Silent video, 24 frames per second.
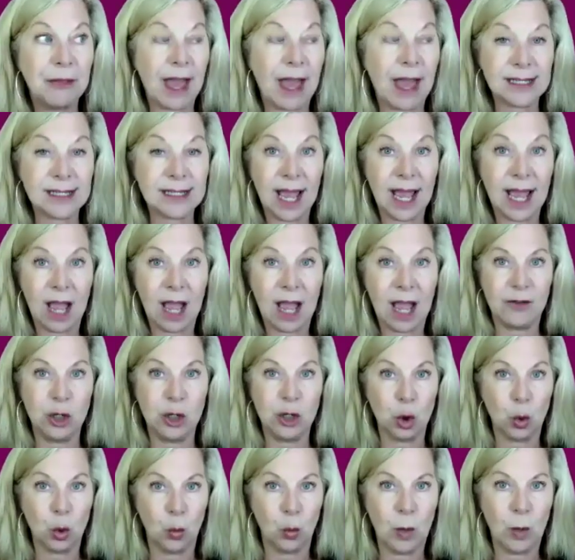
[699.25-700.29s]
that
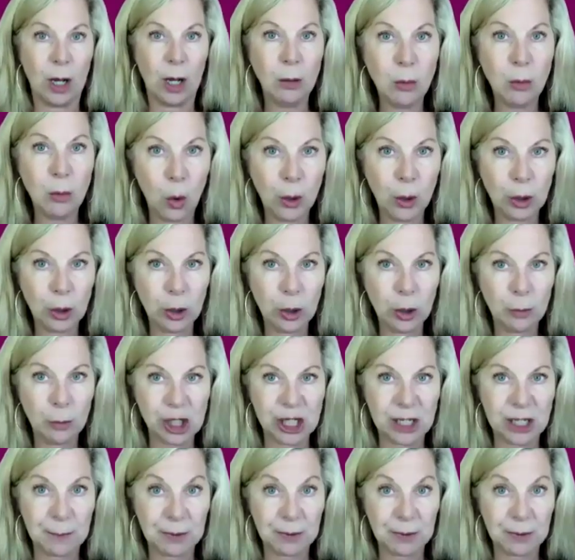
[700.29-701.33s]
having your well-oiled
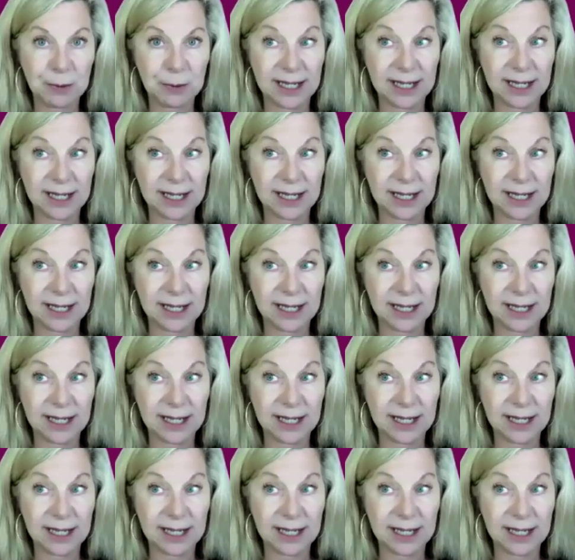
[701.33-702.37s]
machine in place
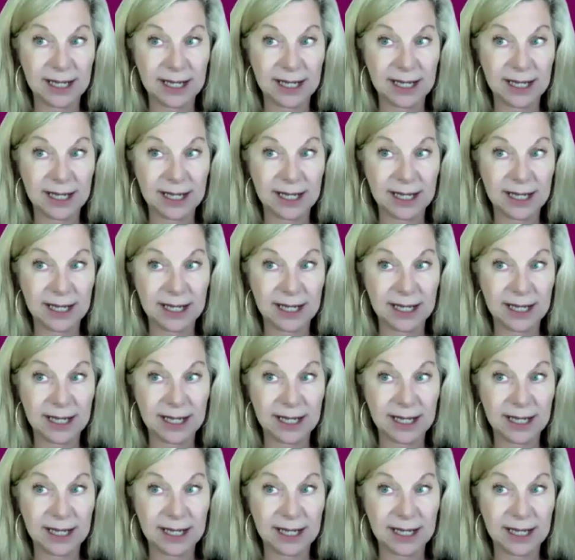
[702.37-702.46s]
does